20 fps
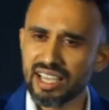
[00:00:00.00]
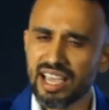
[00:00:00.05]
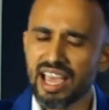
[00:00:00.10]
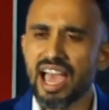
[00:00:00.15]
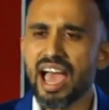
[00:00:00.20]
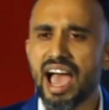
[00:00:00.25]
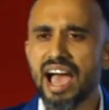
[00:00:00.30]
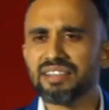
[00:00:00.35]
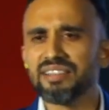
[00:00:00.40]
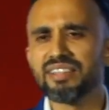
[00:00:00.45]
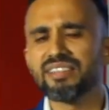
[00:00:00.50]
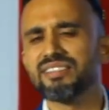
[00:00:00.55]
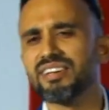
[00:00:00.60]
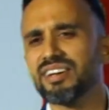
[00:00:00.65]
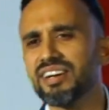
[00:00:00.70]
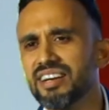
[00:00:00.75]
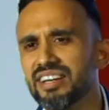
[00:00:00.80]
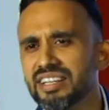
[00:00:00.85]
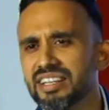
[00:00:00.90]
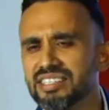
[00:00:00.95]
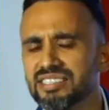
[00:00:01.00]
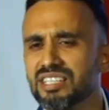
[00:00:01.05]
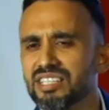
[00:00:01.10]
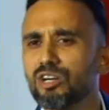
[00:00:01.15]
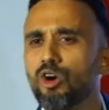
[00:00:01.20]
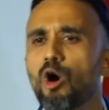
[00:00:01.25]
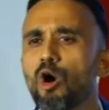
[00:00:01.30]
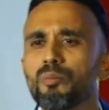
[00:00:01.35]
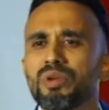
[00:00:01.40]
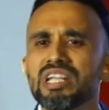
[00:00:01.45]
And the third is the
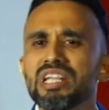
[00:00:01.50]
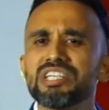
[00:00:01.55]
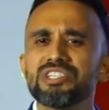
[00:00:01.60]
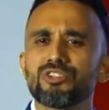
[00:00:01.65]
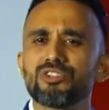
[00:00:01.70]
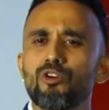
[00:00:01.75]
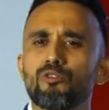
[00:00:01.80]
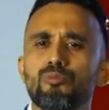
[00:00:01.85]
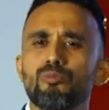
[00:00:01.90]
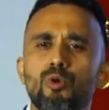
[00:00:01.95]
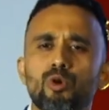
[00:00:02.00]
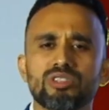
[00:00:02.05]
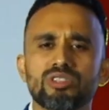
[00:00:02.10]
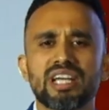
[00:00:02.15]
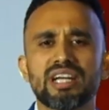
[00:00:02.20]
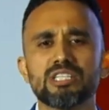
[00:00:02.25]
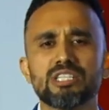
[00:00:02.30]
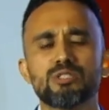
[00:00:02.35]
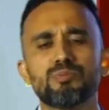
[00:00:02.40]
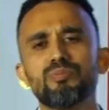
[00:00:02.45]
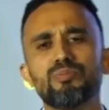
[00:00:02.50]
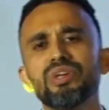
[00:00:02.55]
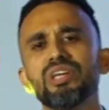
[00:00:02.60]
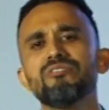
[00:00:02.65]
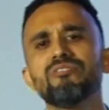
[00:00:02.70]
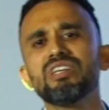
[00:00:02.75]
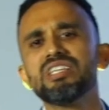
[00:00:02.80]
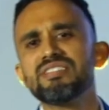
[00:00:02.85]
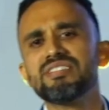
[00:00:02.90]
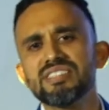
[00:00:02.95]
combination of both, that is
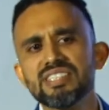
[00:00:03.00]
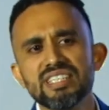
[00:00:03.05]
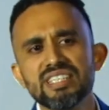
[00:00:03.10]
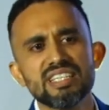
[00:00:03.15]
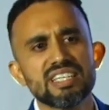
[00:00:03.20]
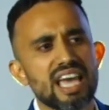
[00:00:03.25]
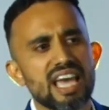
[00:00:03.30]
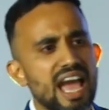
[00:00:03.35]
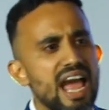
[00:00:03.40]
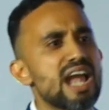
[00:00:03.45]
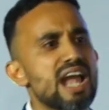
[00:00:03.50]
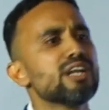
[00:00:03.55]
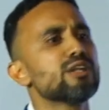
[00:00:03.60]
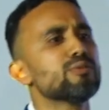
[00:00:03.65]
PVC and